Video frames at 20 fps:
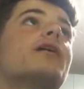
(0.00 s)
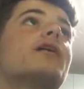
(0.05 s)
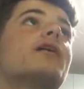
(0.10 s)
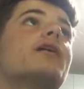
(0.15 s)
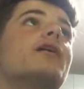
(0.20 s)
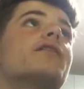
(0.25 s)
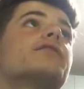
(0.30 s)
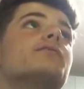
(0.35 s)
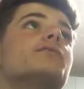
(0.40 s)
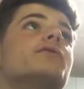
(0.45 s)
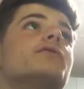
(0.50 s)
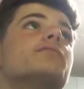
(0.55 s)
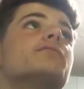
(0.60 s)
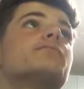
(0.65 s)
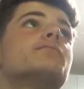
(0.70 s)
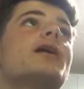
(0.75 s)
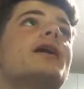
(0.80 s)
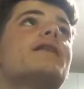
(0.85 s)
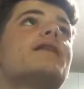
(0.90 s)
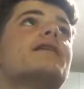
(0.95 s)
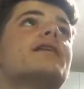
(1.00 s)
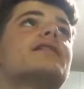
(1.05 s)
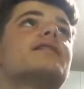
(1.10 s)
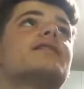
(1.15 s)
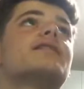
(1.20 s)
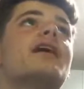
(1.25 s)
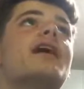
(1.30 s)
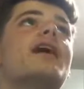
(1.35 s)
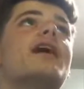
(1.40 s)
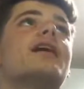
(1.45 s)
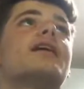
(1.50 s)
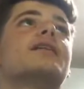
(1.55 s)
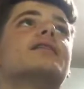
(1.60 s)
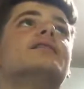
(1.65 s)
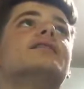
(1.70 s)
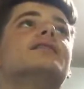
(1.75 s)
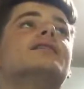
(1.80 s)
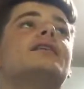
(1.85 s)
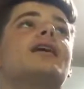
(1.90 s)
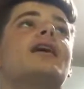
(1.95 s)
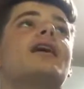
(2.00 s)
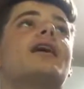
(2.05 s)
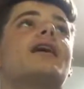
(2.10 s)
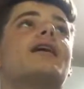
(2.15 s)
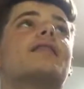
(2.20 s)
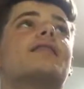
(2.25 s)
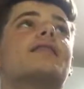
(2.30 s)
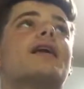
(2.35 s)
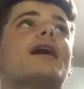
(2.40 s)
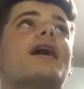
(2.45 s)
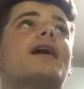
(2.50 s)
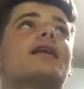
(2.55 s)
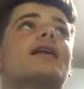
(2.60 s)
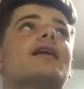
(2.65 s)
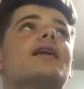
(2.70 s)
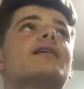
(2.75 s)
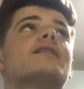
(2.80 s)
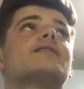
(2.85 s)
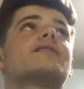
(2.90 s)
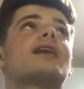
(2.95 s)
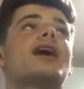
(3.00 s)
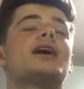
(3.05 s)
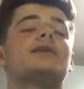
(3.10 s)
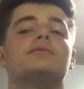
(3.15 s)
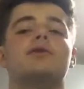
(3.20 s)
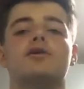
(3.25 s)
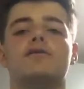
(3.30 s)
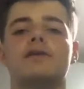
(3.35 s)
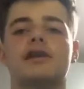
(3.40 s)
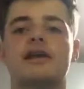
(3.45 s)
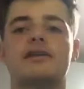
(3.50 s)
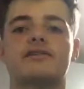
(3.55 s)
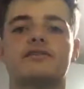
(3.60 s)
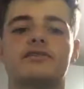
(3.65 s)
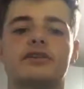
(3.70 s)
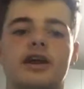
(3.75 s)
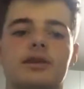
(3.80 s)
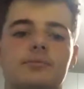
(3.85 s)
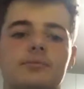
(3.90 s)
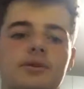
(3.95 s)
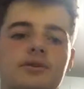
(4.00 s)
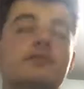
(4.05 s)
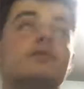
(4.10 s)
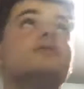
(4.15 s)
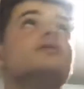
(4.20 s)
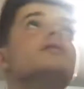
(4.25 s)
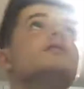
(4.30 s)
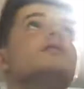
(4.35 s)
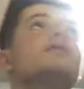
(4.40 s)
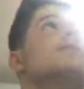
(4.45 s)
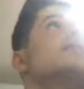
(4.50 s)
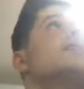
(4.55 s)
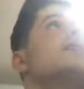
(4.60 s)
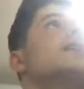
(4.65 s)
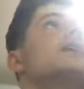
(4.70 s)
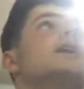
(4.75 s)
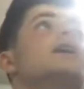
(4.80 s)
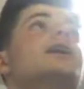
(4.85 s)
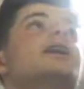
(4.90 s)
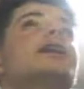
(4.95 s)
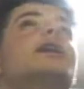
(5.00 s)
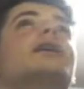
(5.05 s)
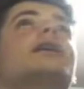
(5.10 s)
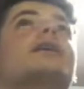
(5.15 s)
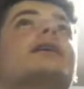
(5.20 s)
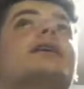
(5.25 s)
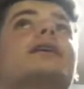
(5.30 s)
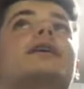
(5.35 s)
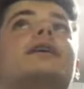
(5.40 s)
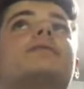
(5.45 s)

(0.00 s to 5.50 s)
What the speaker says: towards Mendes Lang. And that is game over, ladies and gentlemen. Oh dear.